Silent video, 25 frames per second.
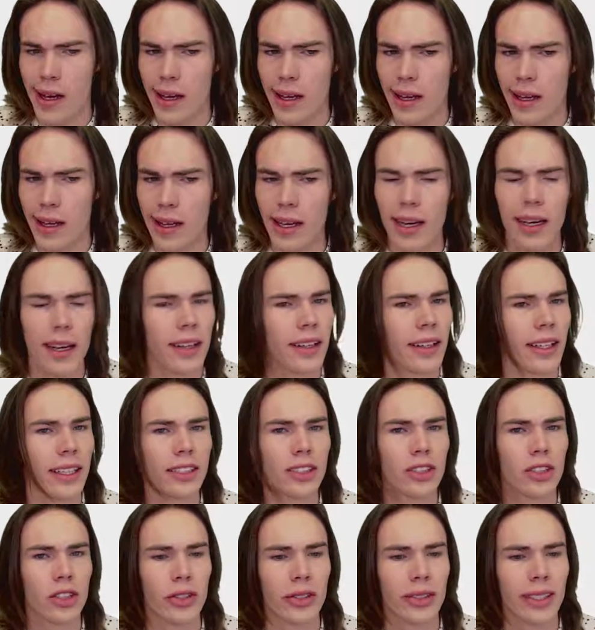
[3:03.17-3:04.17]
Yeah,
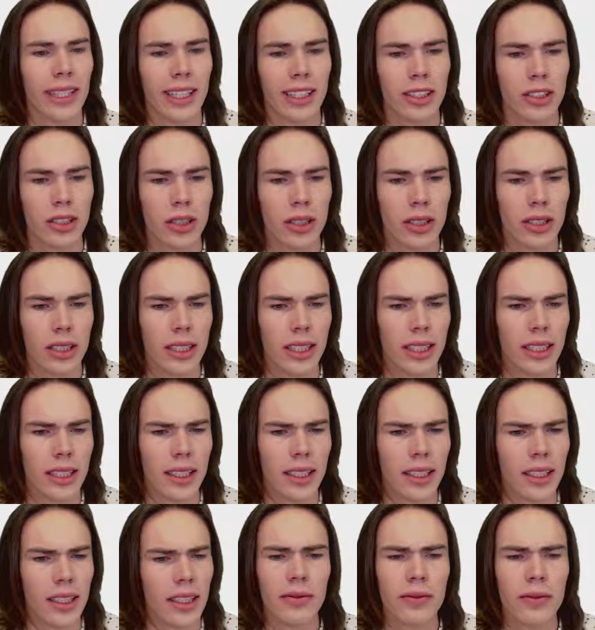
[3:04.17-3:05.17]
that's not
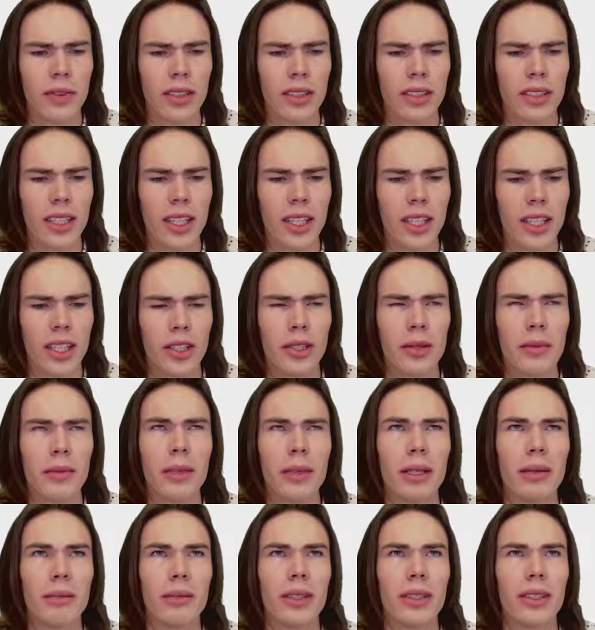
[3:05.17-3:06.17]
needed. As far as I can
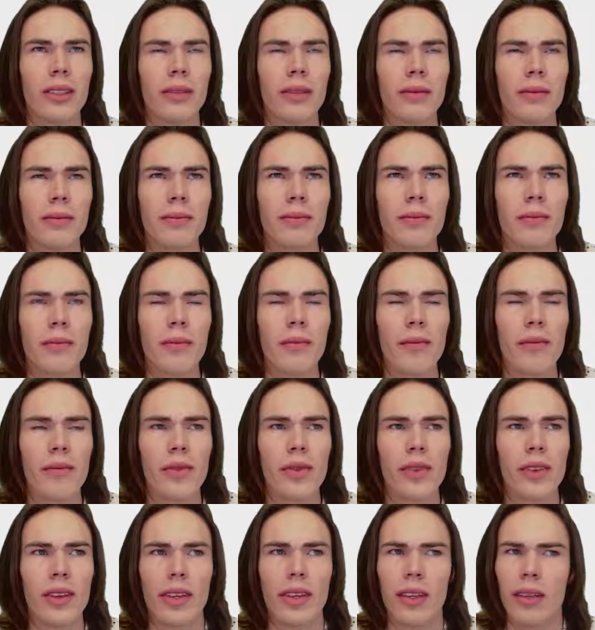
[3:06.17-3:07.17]
remember,
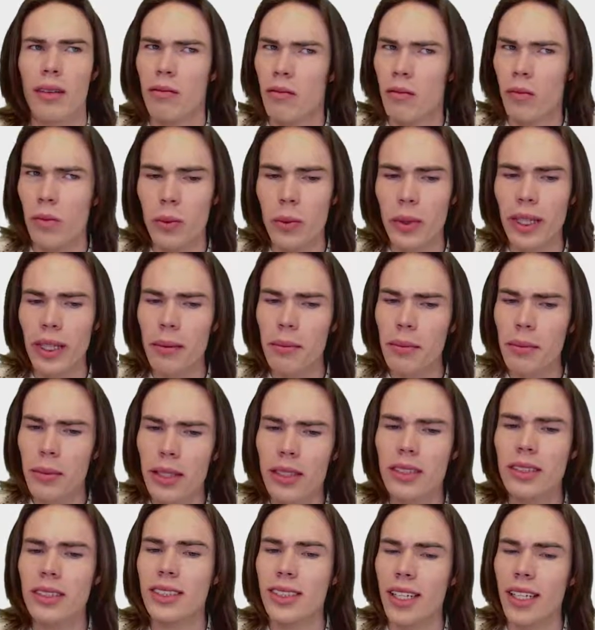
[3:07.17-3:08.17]
when they
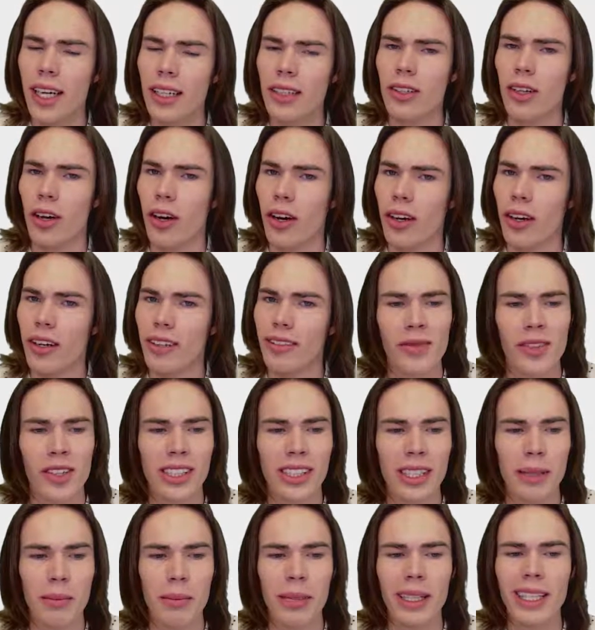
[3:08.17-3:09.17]
bill site lock,
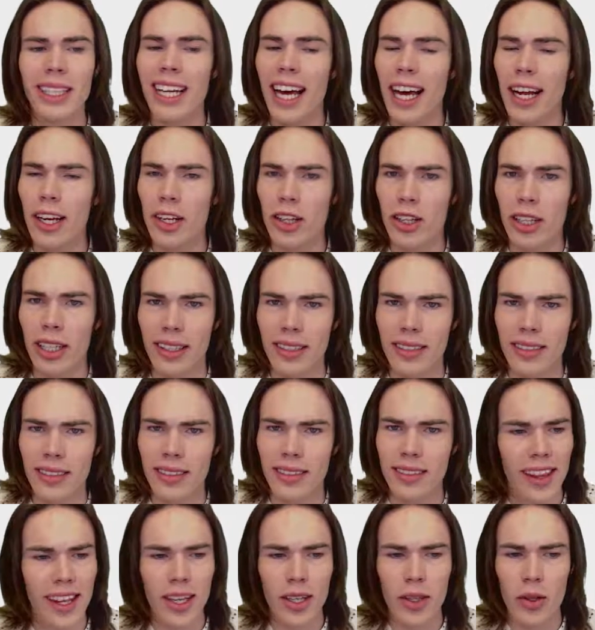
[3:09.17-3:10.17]
because they bill it annually,
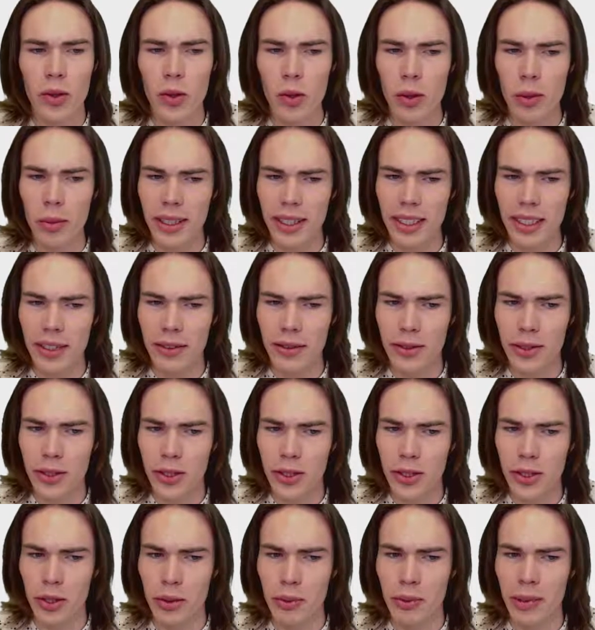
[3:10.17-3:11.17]
they normally give you
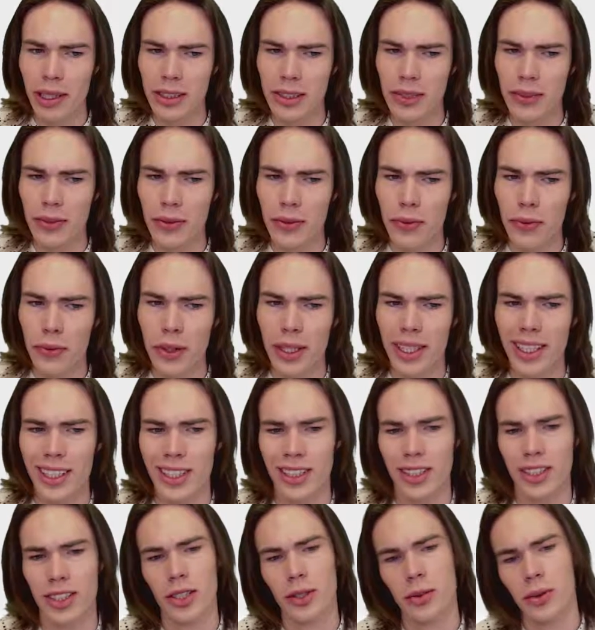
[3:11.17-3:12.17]
2 months free.
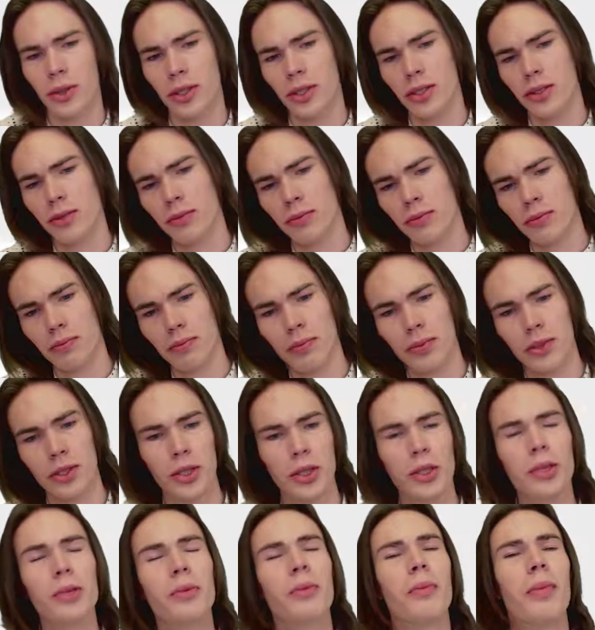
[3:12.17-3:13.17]
So when you
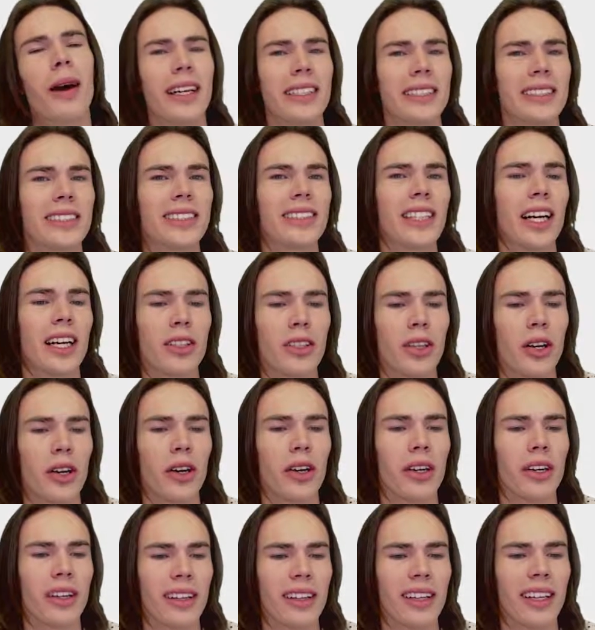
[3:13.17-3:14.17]
do buy site
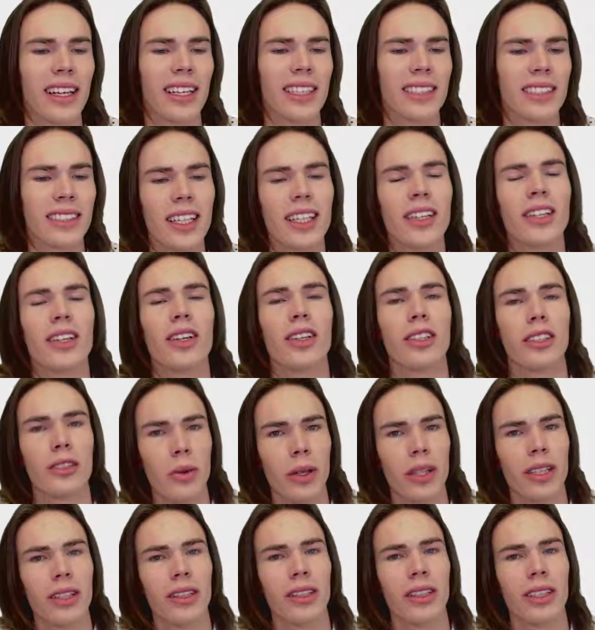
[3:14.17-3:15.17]
lock, they say it's
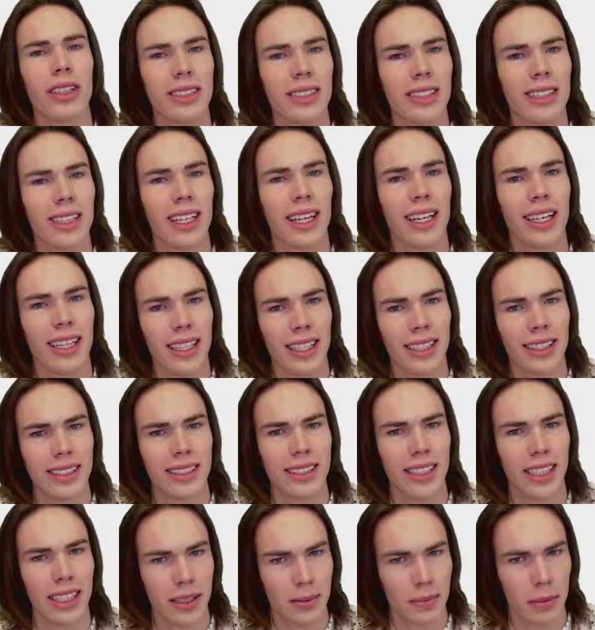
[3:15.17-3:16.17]

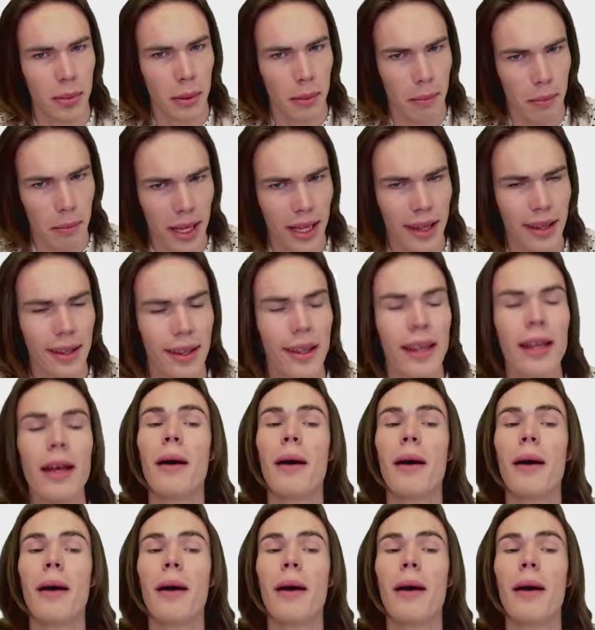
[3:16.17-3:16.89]
$1.99 per month.